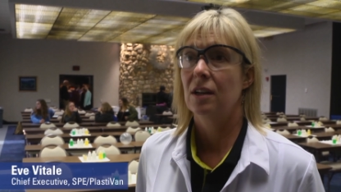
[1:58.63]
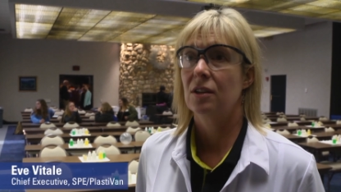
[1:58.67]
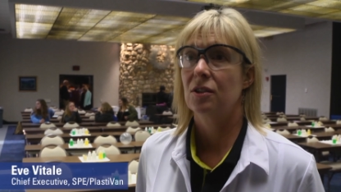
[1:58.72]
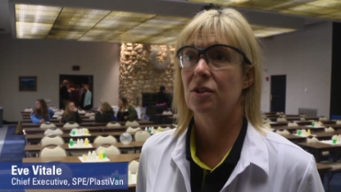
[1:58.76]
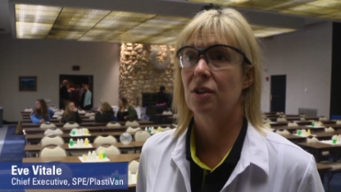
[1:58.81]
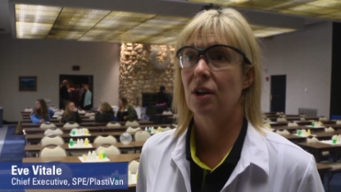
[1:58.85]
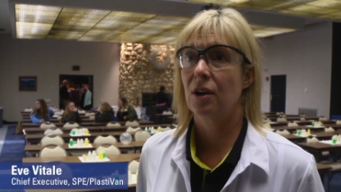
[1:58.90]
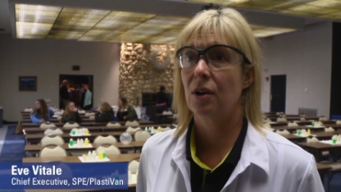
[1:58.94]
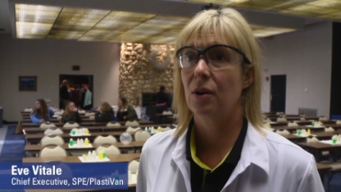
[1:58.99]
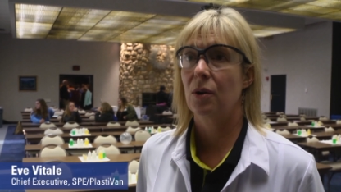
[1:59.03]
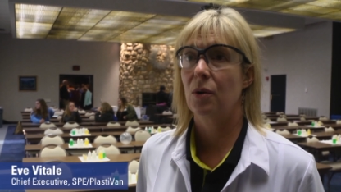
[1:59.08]

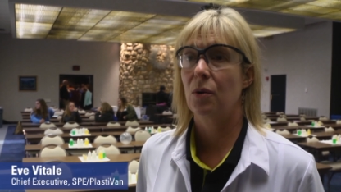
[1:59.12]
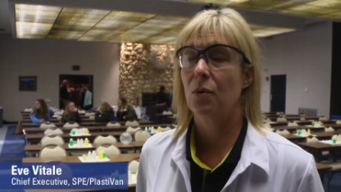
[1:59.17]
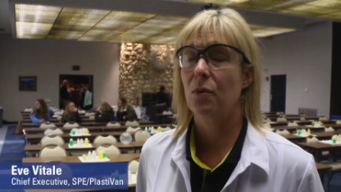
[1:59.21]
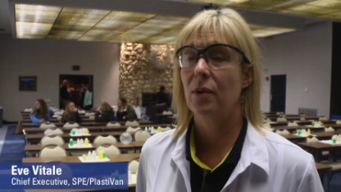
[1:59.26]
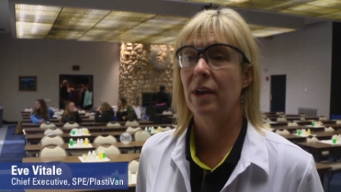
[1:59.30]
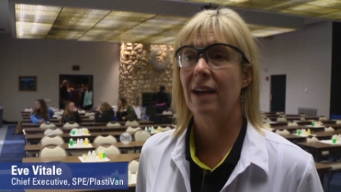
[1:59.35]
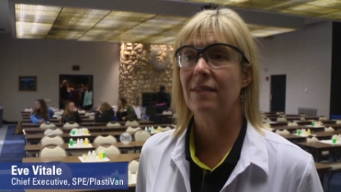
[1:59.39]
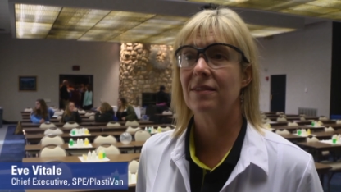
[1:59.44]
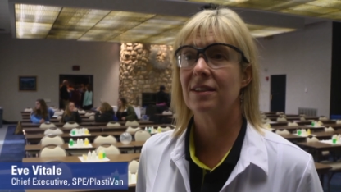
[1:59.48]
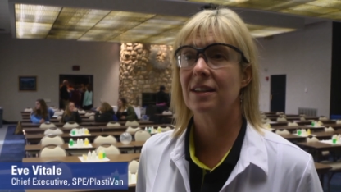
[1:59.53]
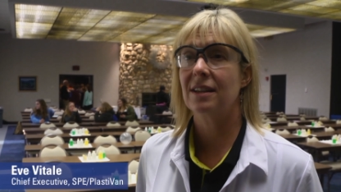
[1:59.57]
So
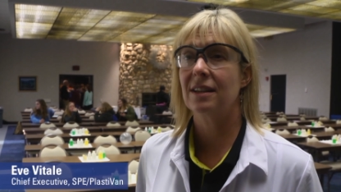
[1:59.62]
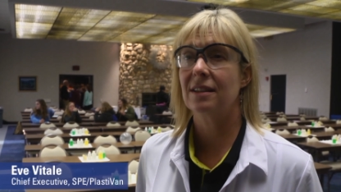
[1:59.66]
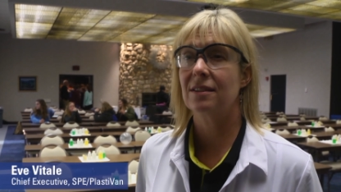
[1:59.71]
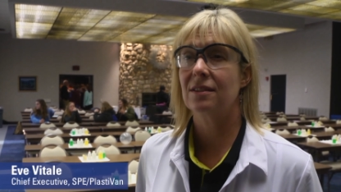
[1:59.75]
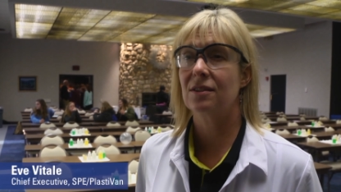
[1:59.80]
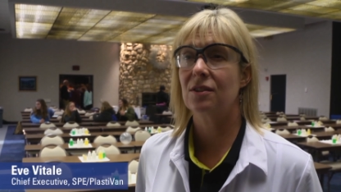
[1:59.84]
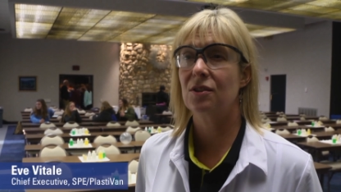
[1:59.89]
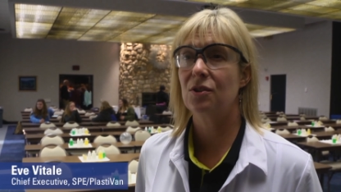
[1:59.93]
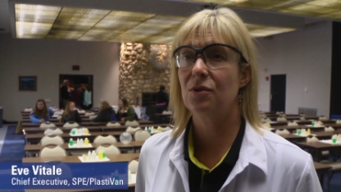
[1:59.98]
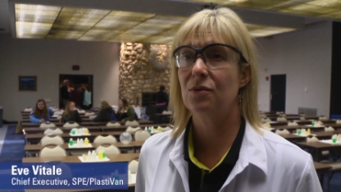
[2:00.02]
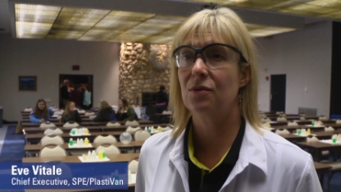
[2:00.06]
we have to get
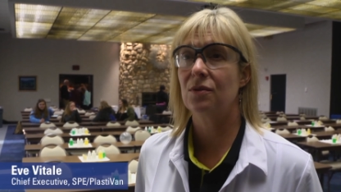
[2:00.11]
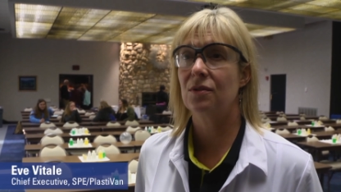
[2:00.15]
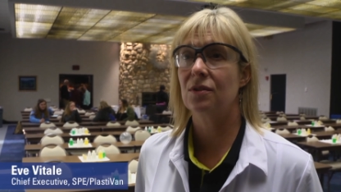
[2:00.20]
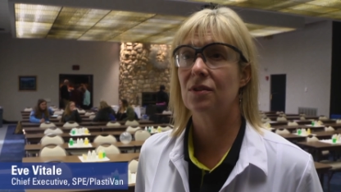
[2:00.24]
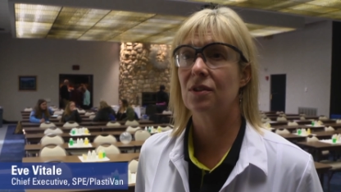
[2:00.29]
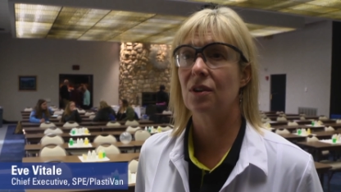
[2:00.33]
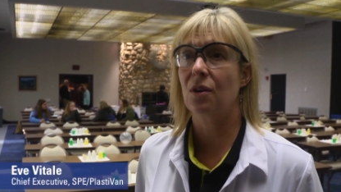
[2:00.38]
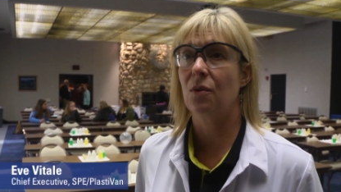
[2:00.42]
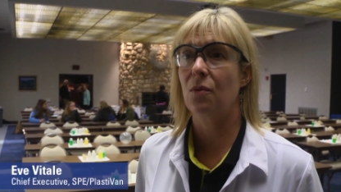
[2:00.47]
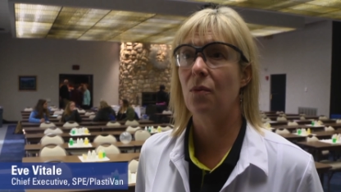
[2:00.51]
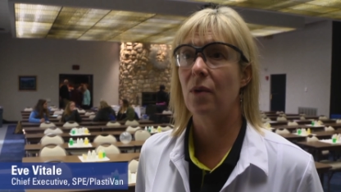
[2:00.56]

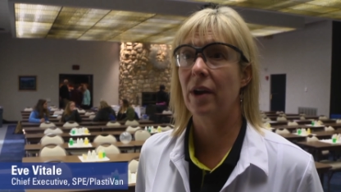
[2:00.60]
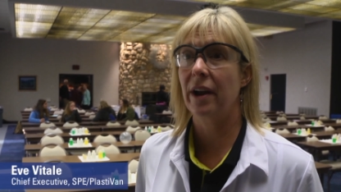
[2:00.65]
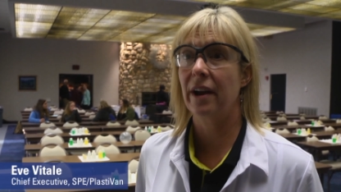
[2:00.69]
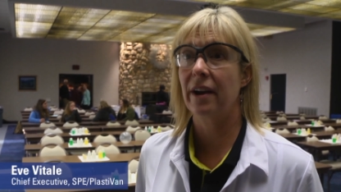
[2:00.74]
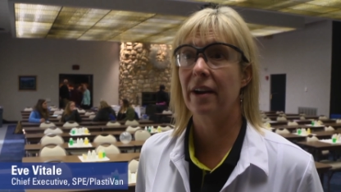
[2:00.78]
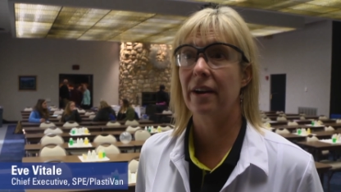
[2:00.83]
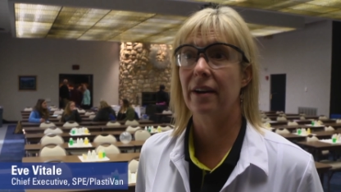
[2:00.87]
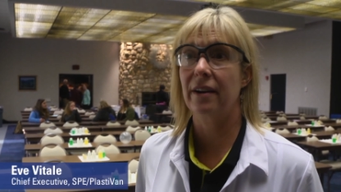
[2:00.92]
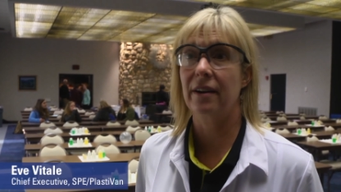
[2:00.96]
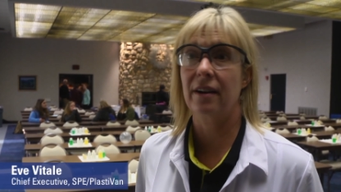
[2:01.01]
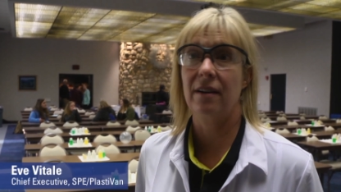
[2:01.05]
students
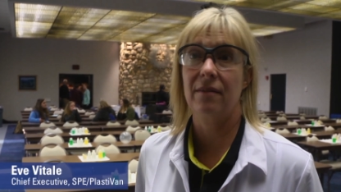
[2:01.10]
aware